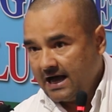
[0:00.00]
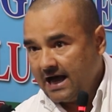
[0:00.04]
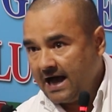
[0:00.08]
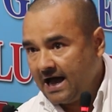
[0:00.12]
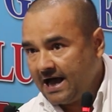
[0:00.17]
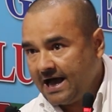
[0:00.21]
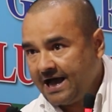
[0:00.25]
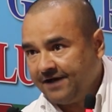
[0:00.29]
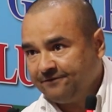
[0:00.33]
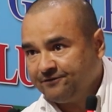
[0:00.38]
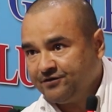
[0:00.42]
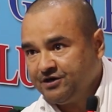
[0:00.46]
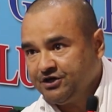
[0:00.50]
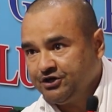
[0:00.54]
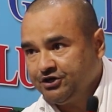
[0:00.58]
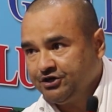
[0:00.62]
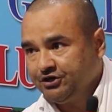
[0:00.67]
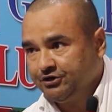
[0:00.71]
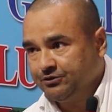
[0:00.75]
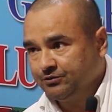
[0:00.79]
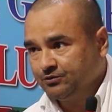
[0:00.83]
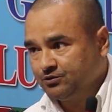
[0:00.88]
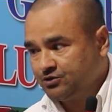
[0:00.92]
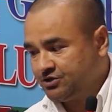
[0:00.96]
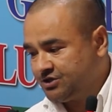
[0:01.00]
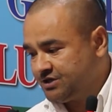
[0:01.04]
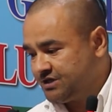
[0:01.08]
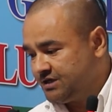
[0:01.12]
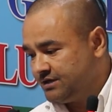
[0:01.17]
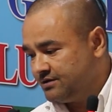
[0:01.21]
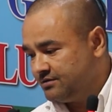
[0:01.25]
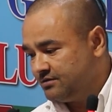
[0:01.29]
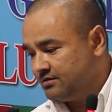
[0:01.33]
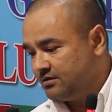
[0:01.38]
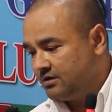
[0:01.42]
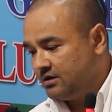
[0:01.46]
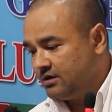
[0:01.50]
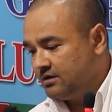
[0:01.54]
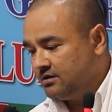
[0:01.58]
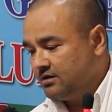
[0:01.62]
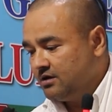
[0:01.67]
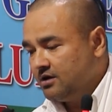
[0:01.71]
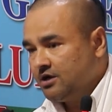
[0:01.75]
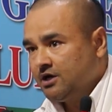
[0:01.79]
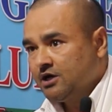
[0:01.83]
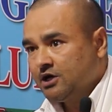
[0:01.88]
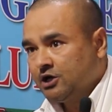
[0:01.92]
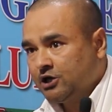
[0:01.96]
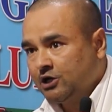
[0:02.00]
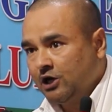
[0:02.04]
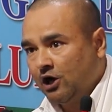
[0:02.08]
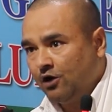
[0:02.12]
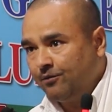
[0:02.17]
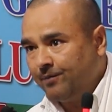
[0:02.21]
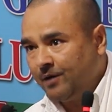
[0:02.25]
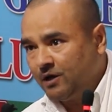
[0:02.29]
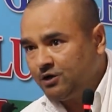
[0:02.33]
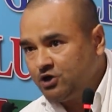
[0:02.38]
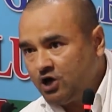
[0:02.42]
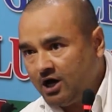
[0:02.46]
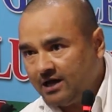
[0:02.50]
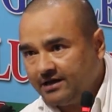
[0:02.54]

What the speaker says: I have used Global